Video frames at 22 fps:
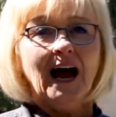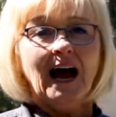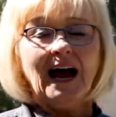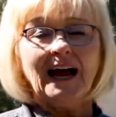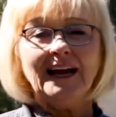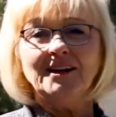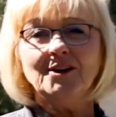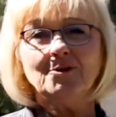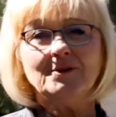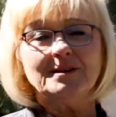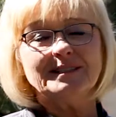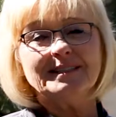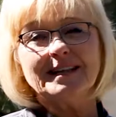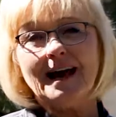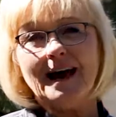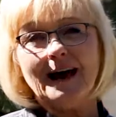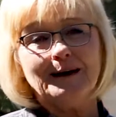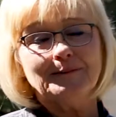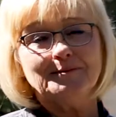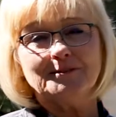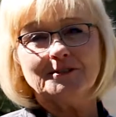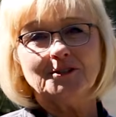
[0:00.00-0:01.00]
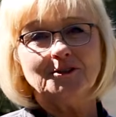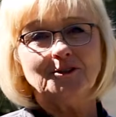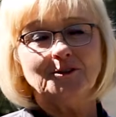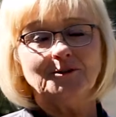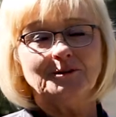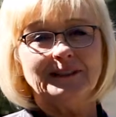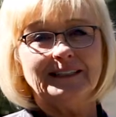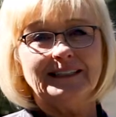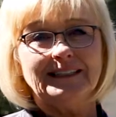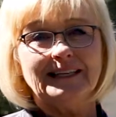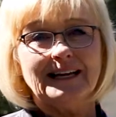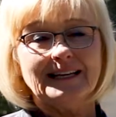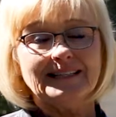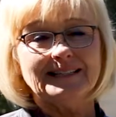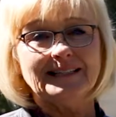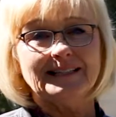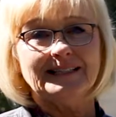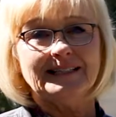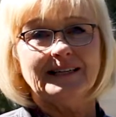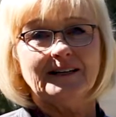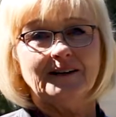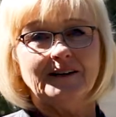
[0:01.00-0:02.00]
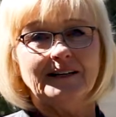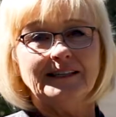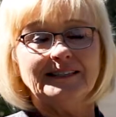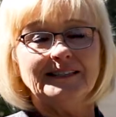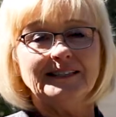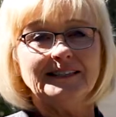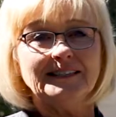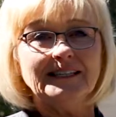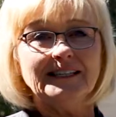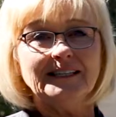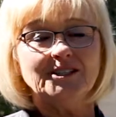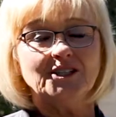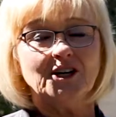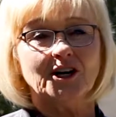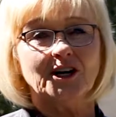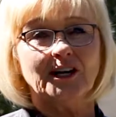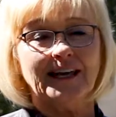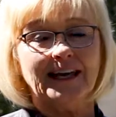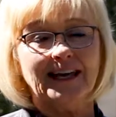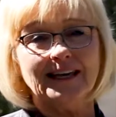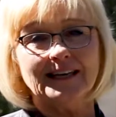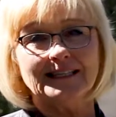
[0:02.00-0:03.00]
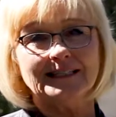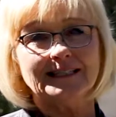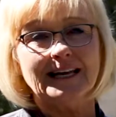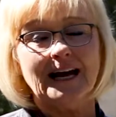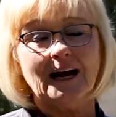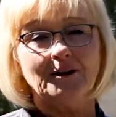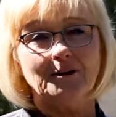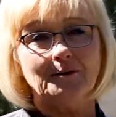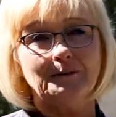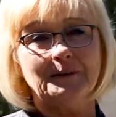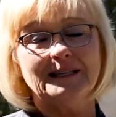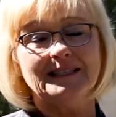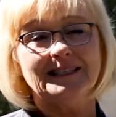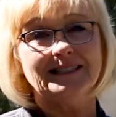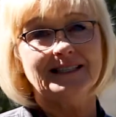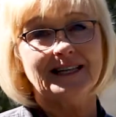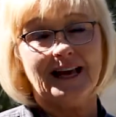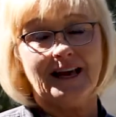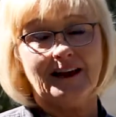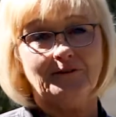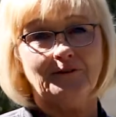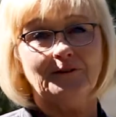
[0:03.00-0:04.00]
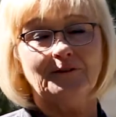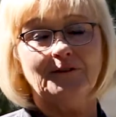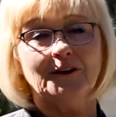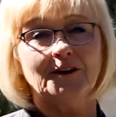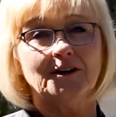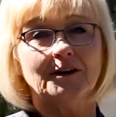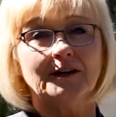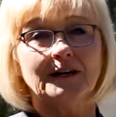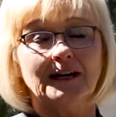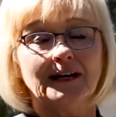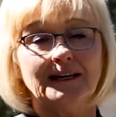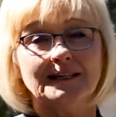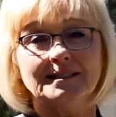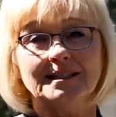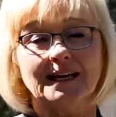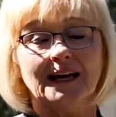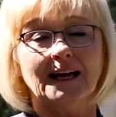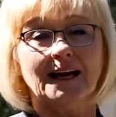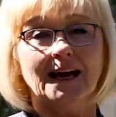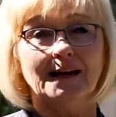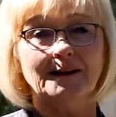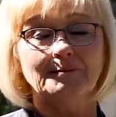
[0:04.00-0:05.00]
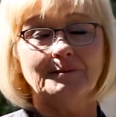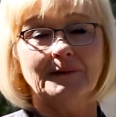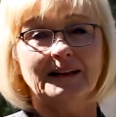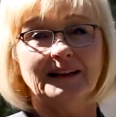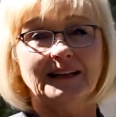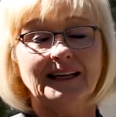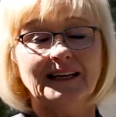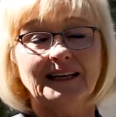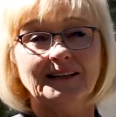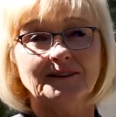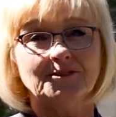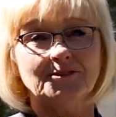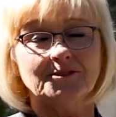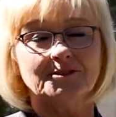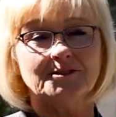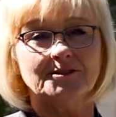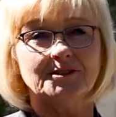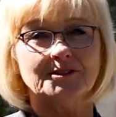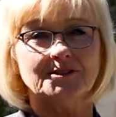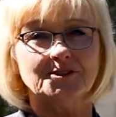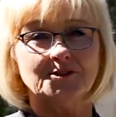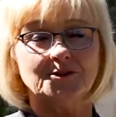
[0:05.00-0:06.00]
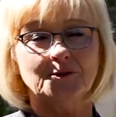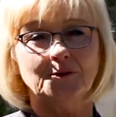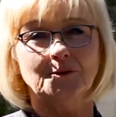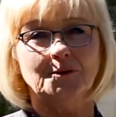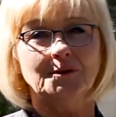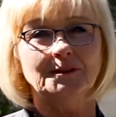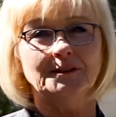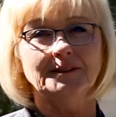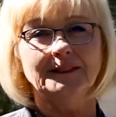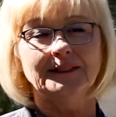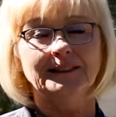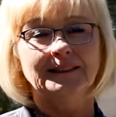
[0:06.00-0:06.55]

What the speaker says: I know it's absolutely necessary to teach our kids how to be safe if there is a gunman that enters the school.